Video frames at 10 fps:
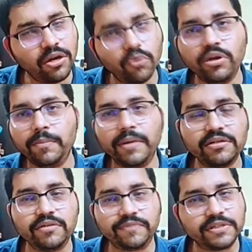Here lowly
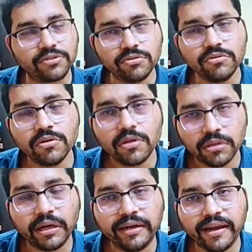bed refers to
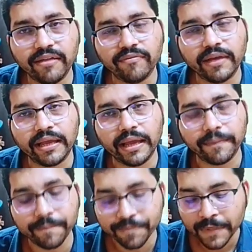the grave
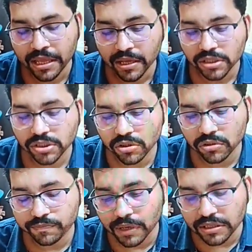again.
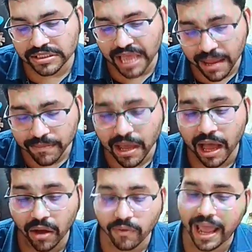So
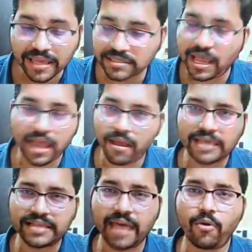somehow, as
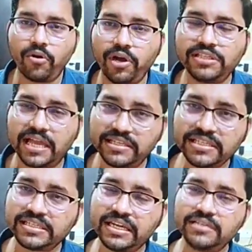I've already
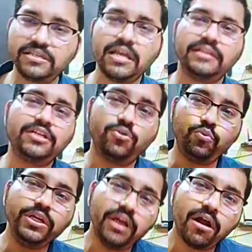suggested, that
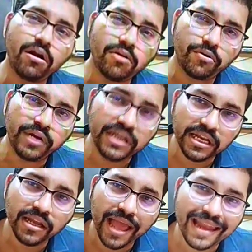we are
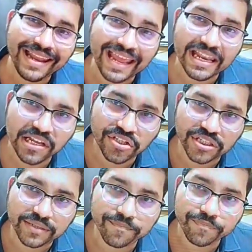reading an
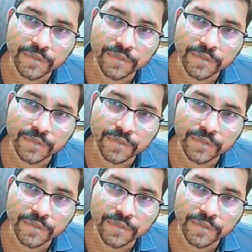elegy.